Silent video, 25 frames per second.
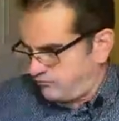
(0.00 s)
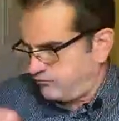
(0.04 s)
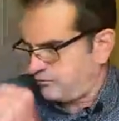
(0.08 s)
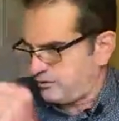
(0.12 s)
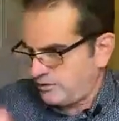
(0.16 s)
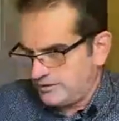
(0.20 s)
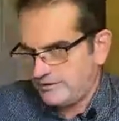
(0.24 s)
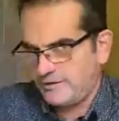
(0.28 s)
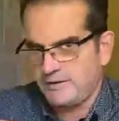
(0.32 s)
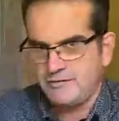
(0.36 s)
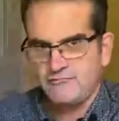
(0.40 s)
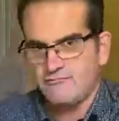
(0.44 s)

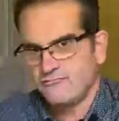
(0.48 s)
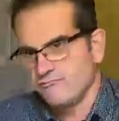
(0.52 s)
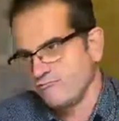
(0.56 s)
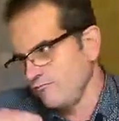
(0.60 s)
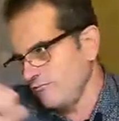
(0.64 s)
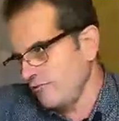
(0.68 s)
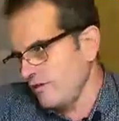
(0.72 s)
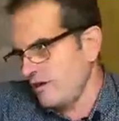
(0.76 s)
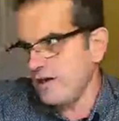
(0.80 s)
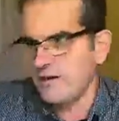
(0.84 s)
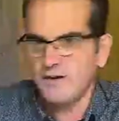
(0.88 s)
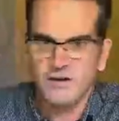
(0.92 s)
Does he
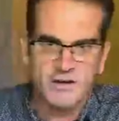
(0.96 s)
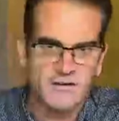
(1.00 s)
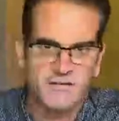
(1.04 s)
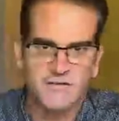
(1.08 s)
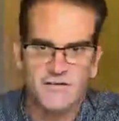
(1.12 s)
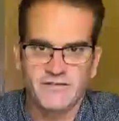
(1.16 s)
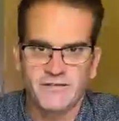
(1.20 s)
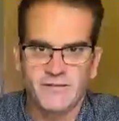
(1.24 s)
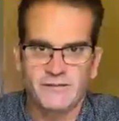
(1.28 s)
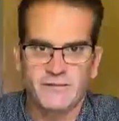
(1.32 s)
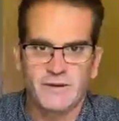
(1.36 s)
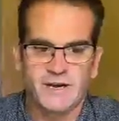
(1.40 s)
run
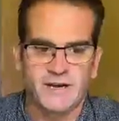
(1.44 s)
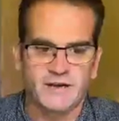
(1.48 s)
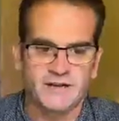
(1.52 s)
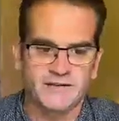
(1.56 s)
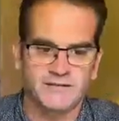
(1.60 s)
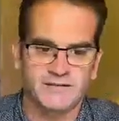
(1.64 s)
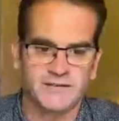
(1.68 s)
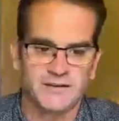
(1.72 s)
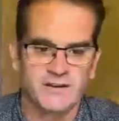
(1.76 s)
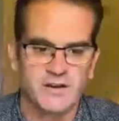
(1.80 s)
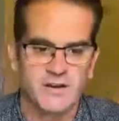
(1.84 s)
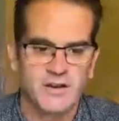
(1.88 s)
off the
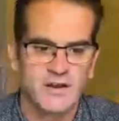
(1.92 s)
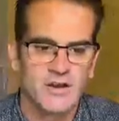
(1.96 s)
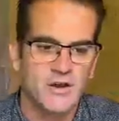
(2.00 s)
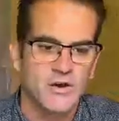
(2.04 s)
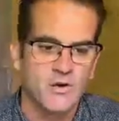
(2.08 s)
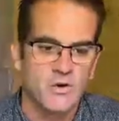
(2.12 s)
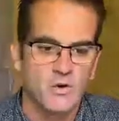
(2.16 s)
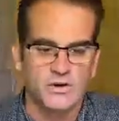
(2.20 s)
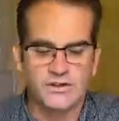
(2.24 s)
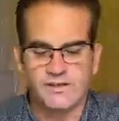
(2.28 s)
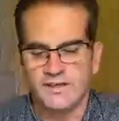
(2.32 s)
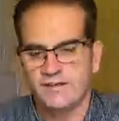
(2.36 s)
bus?
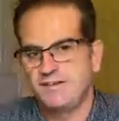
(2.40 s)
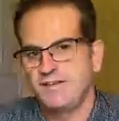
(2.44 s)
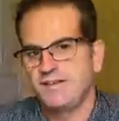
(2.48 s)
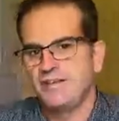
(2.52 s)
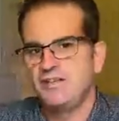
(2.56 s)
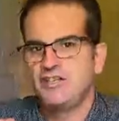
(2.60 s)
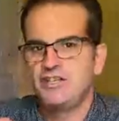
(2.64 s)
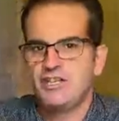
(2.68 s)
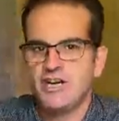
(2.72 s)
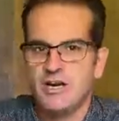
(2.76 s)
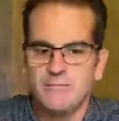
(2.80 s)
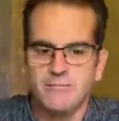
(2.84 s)
Or does he
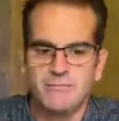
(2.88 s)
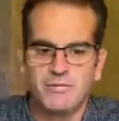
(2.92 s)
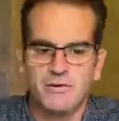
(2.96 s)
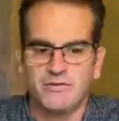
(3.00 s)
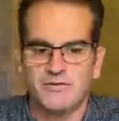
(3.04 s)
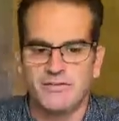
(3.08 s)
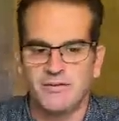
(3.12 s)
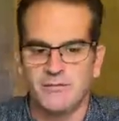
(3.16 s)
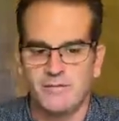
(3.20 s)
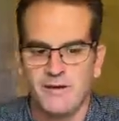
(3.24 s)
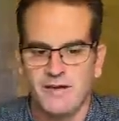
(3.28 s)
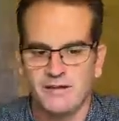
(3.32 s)
jump
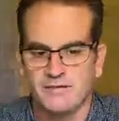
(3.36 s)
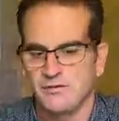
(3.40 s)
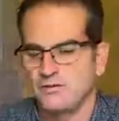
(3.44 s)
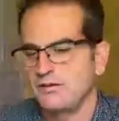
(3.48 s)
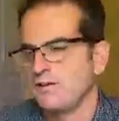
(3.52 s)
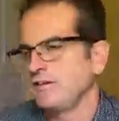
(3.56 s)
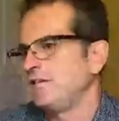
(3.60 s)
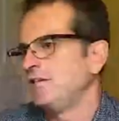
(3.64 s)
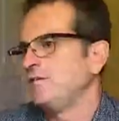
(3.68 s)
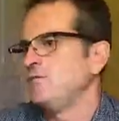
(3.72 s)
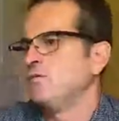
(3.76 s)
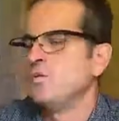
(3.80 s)
off the bus? Or
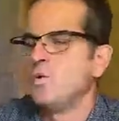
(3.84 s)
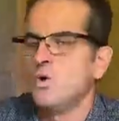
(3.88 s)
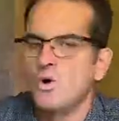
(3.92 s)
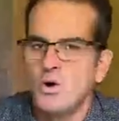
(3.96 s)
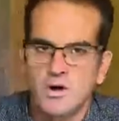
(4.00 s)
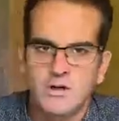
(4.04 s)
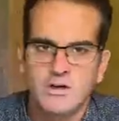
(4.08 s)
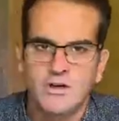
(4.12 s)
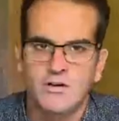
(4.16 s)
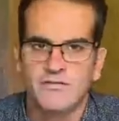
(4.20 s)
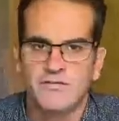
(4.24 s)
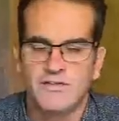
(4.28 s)
does he
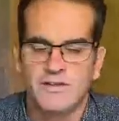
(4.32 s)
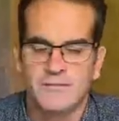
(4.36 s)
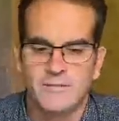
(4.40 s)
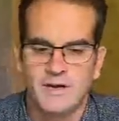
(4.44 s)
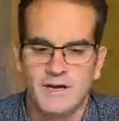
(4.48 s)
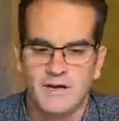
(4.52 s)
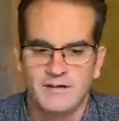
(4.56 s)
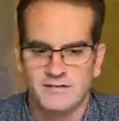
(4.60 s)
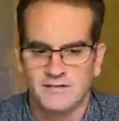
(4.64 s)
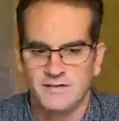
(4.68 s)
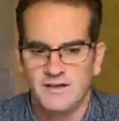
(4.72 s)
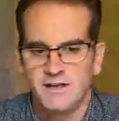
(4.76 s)
walk off the
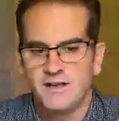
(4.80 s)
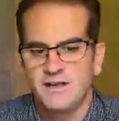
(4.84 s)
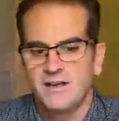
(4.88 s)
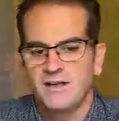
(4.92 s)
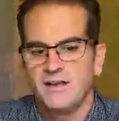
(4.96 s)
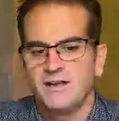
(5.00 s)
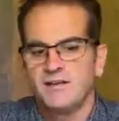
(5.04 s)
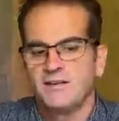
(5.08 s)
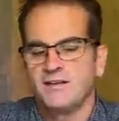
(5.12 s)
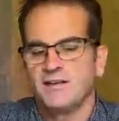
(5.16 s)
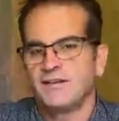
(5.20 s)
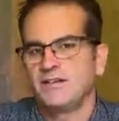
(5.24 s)
bus?
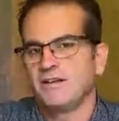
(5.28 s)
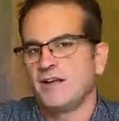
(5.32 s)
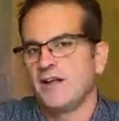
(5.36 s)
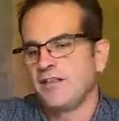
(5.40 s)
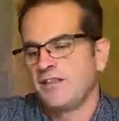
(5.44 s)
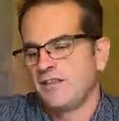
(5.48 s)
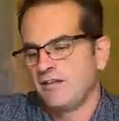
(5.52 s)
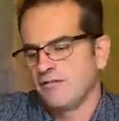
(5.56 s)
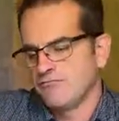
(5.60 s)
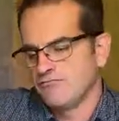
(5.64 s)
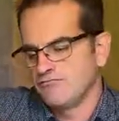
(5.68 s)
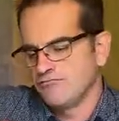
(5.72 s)
Does
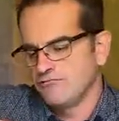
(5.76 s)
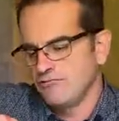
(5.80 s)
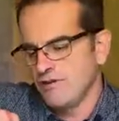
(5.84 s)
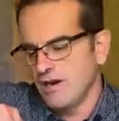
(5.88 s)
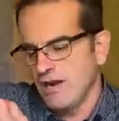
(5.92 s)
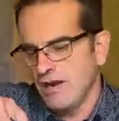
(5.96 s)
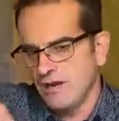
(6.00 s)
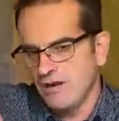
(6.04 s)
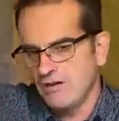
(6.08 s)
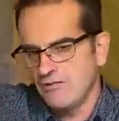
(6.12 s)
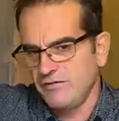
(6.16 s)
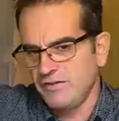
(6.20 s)
Arthur
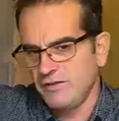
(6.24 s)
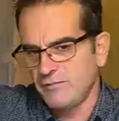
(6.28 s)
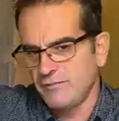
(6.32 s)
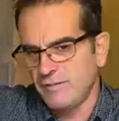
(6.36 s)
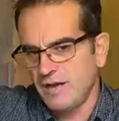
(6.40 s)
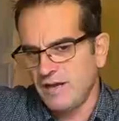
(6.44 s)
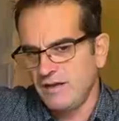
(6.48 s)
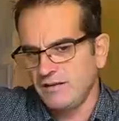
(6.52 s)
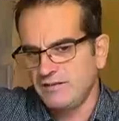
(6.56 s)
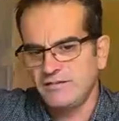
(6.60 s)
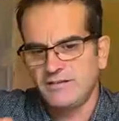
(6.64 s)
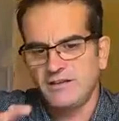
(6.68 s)
run off the
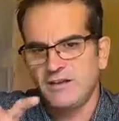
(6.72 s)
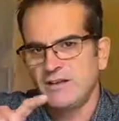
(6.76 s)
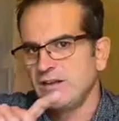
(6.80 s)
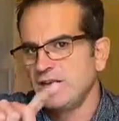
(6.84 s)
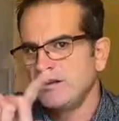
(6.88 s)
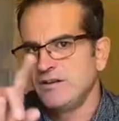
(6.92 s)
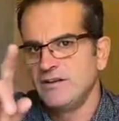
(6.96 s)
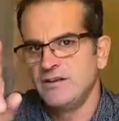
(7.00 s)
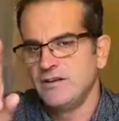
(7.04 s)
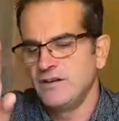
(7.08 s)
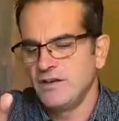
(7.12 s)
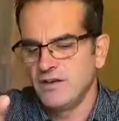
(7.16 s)
bus?
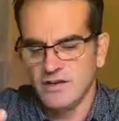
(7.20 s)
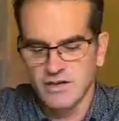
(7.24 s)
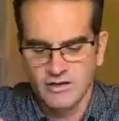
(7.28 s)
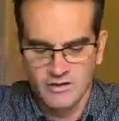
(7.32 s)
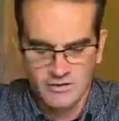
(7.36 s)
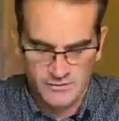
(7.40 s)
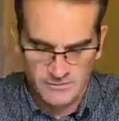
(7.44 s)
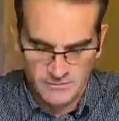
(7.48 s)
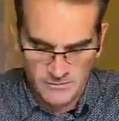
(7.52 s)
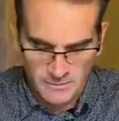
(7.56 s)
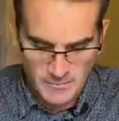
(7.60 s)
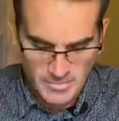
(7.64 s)

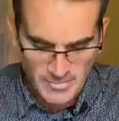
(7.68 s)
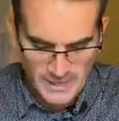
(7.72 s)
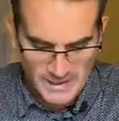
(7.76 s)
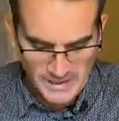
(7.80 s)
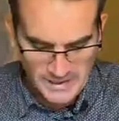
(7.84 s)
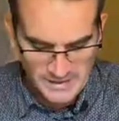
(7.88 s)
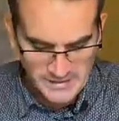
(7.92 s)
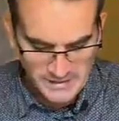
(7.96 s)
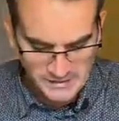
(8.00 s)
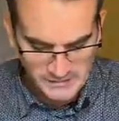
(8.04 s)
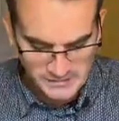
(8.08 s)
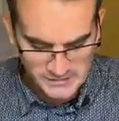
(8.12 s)
No,
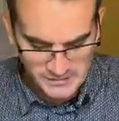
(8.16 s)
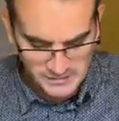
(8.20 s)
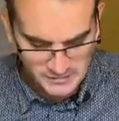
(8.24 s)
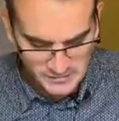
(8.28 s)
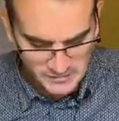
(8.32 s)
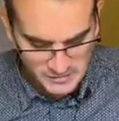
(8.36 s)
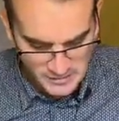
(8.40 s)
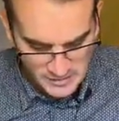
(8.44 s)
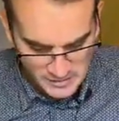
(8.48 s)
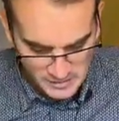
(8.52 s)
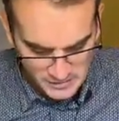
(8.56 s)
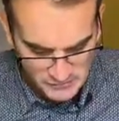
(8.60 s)
he
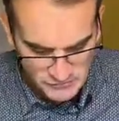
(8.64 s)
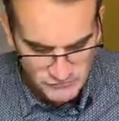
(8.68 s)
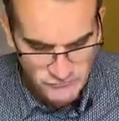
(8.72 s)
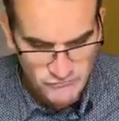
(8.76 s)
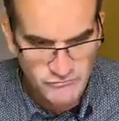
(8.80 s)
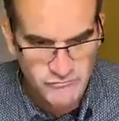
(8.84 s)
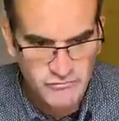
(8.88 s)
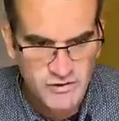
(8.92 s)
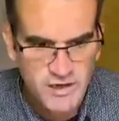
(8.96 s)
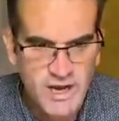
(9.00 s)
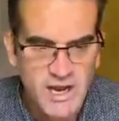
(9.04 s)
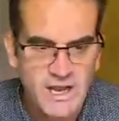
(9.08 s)
doesn't
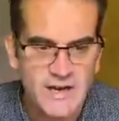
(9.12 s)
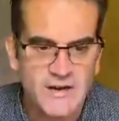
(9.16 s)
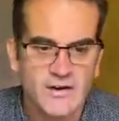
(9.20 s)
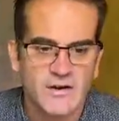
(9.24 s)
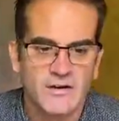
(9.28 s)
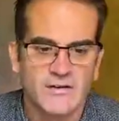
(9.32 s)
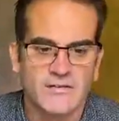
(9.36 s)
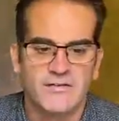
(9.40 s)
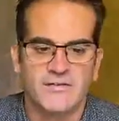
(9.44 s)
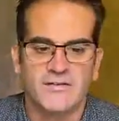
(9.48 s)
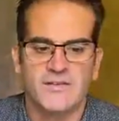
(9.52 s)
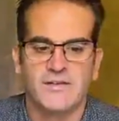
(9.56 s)
run
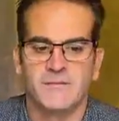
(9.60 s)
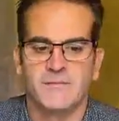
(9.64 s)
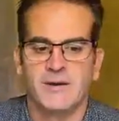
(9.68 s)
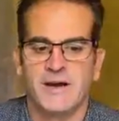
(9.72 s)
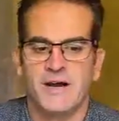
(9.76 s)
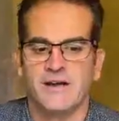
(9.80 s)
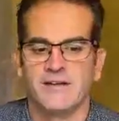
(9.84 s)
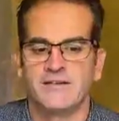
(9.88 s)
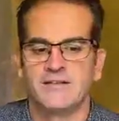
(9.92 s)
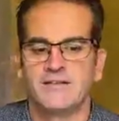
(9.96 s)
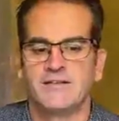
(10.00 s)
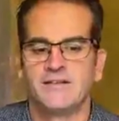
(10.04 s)
off the
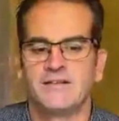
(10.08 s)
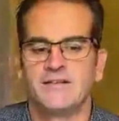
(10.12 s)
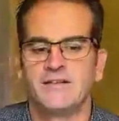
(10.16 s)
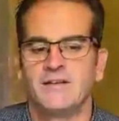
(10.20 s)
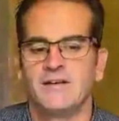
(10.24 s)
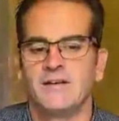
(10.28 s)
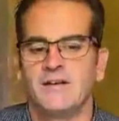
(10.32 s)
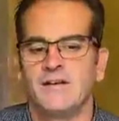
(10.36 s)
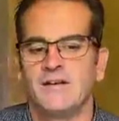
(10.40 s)
bus.